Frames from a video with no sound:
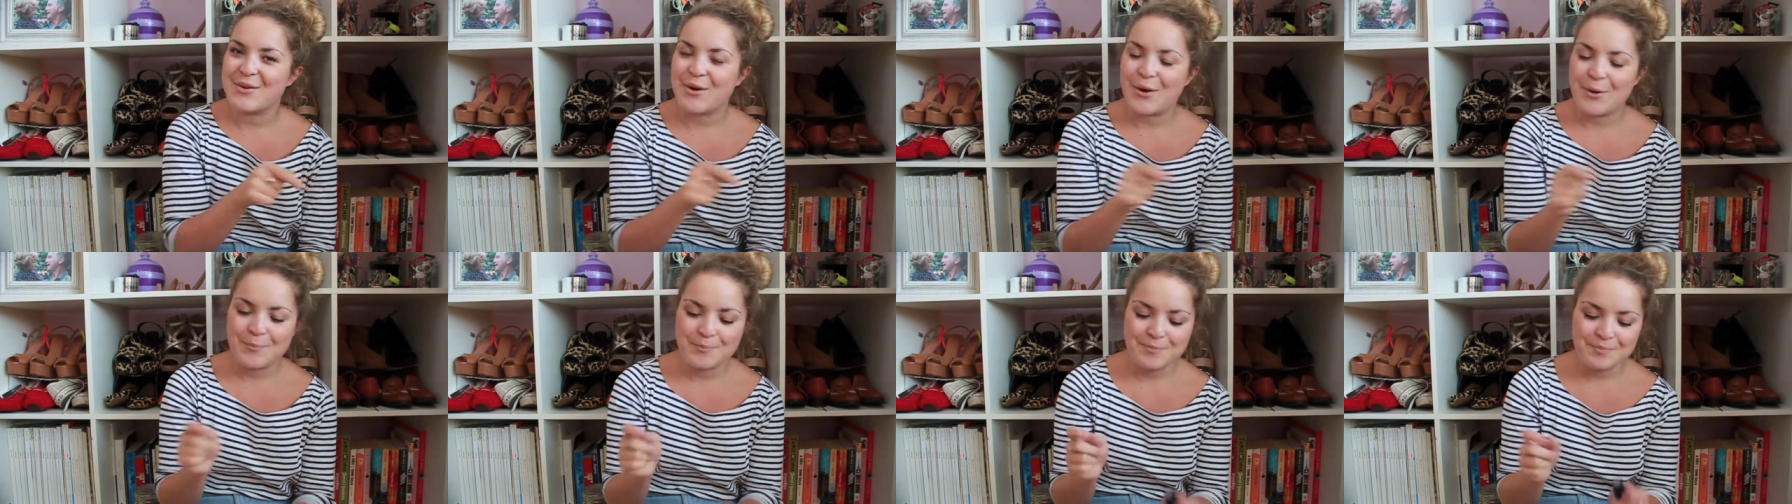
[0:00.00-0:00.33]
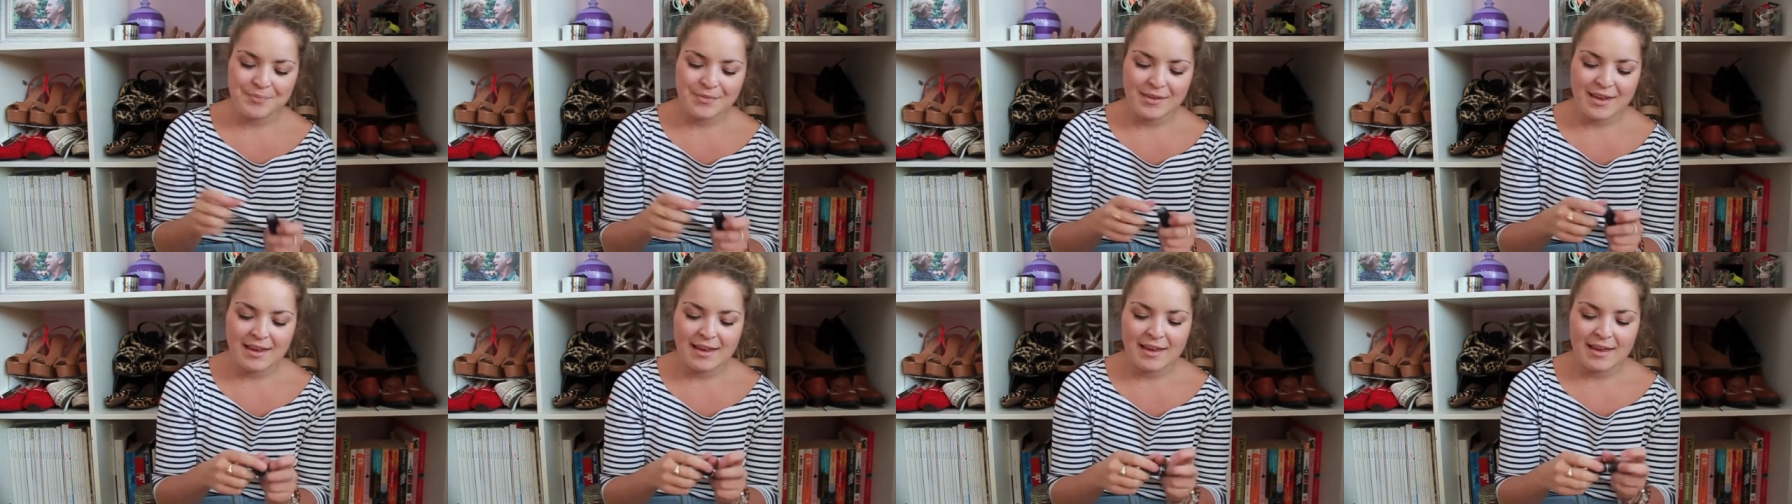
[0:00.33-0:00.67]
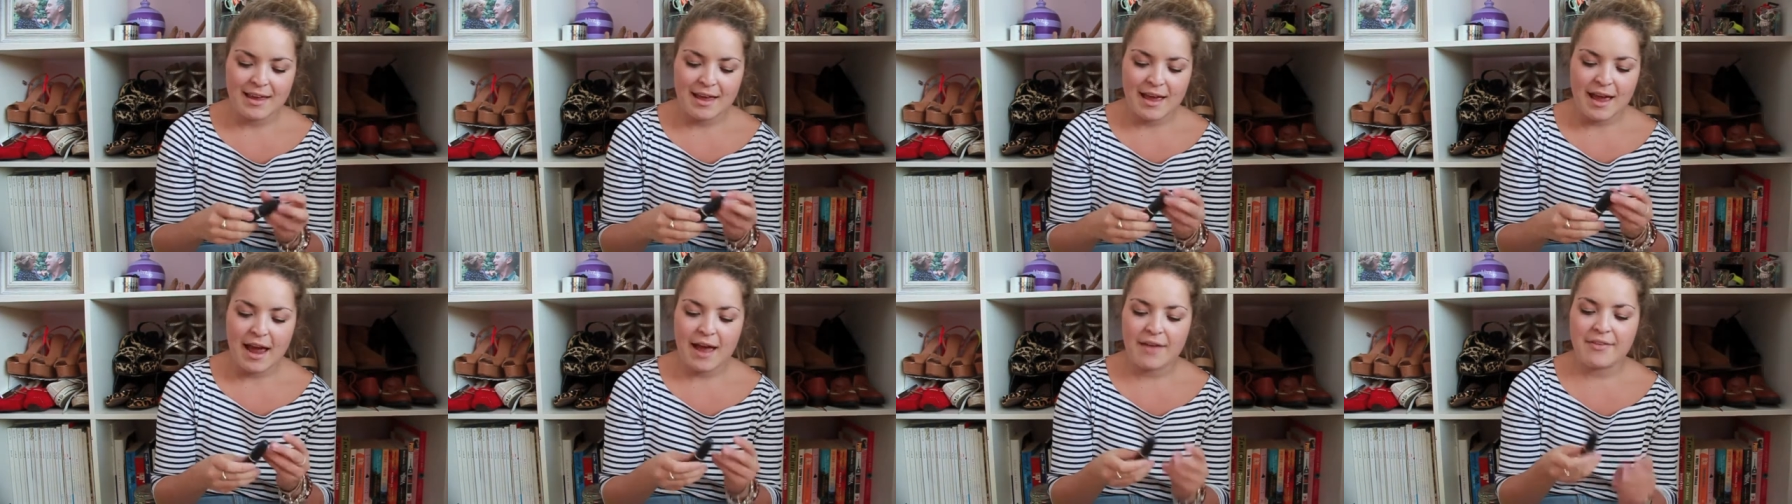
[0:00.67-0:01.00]
on.
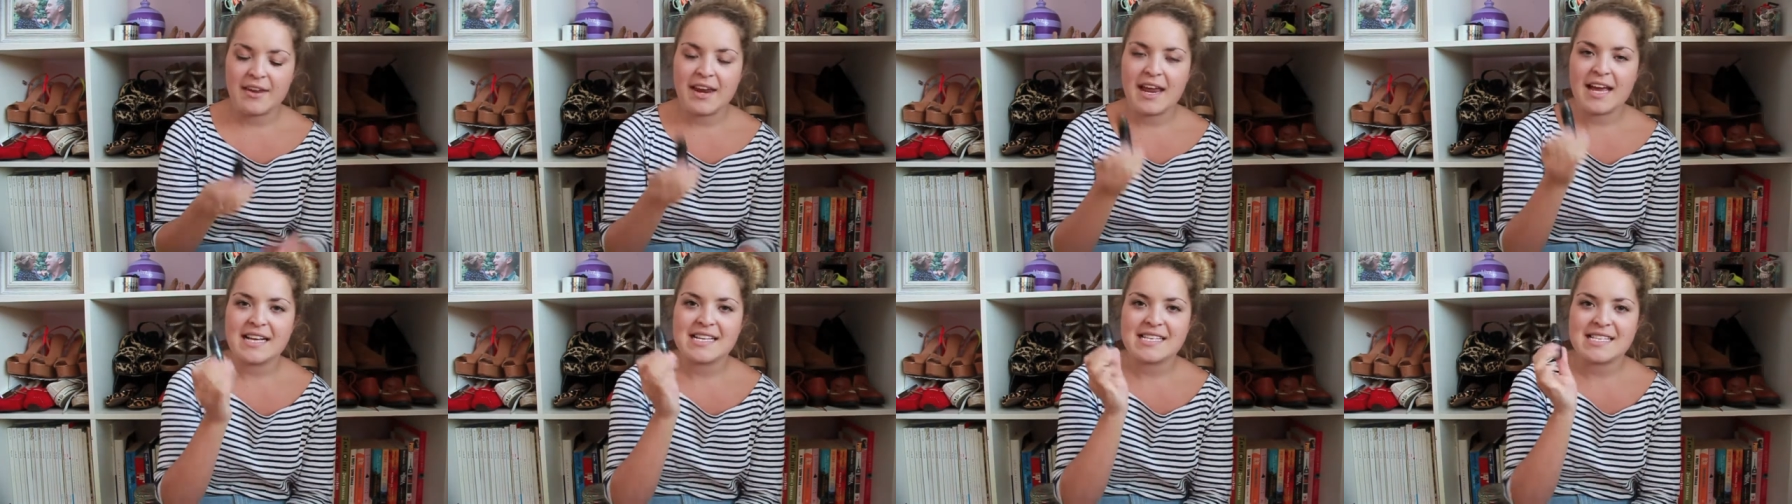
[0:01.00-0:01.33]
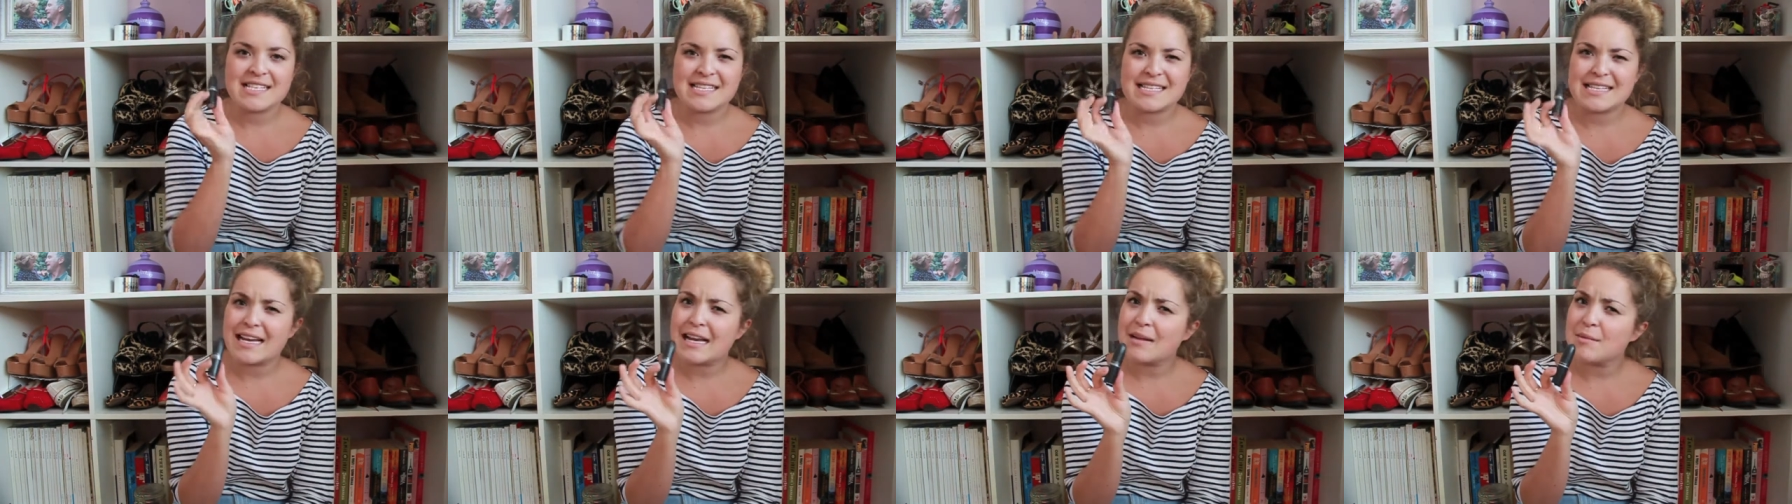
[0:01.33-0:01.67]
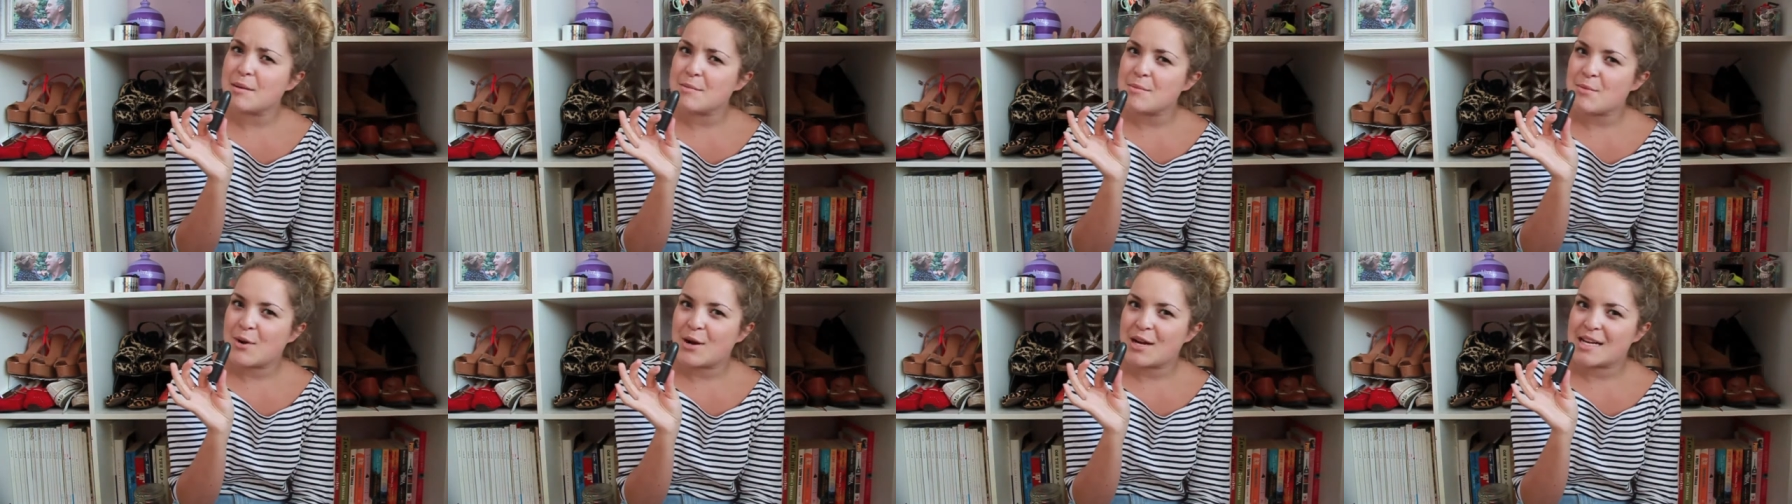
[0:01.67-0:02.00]
And the next is a little
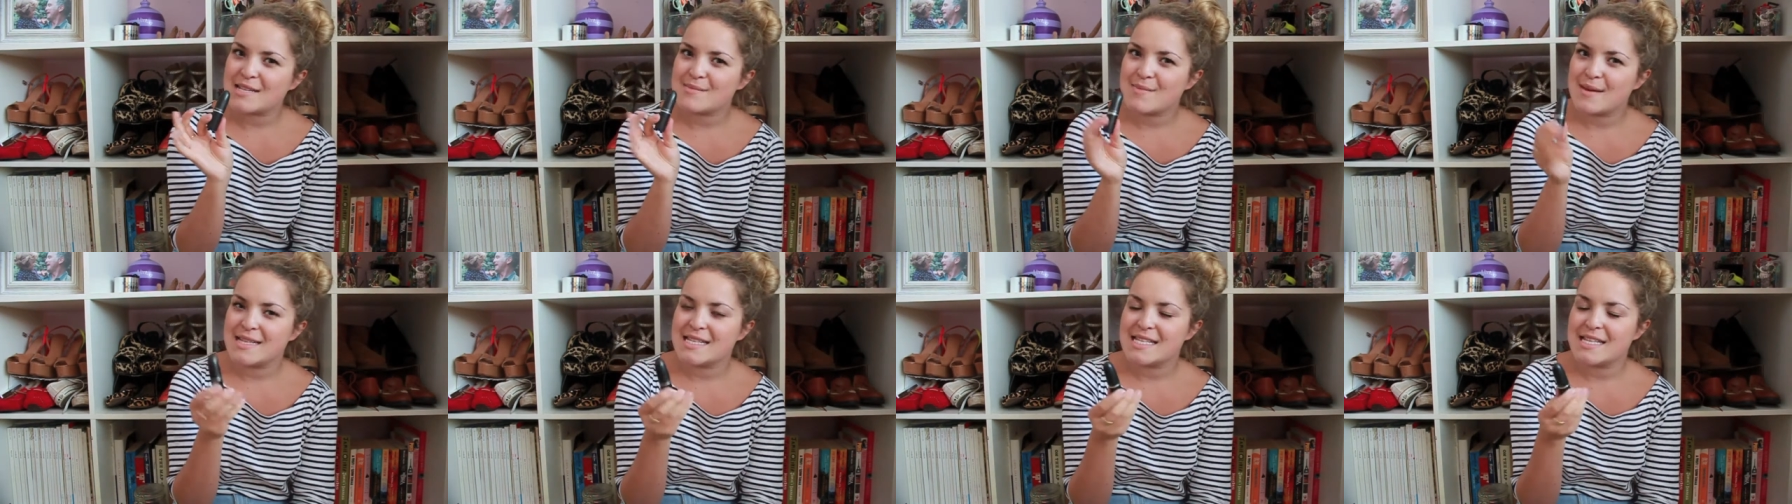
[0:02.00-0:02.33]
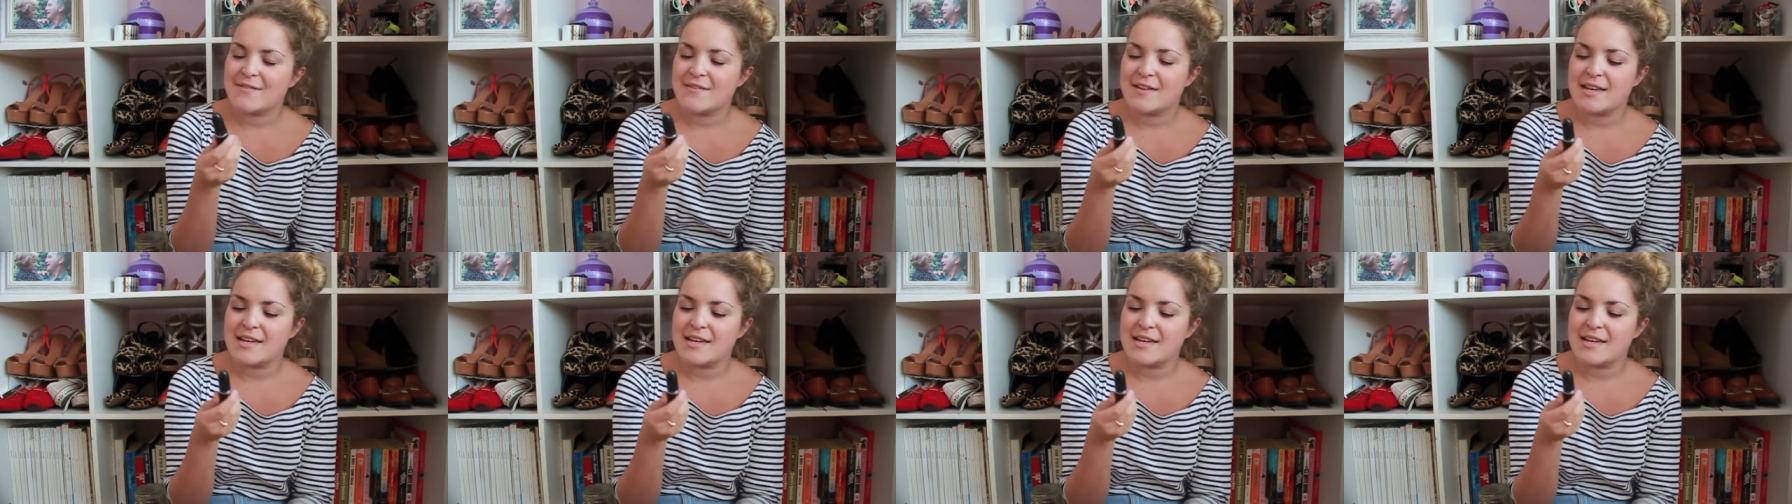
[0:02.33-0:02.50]
bit more expensive.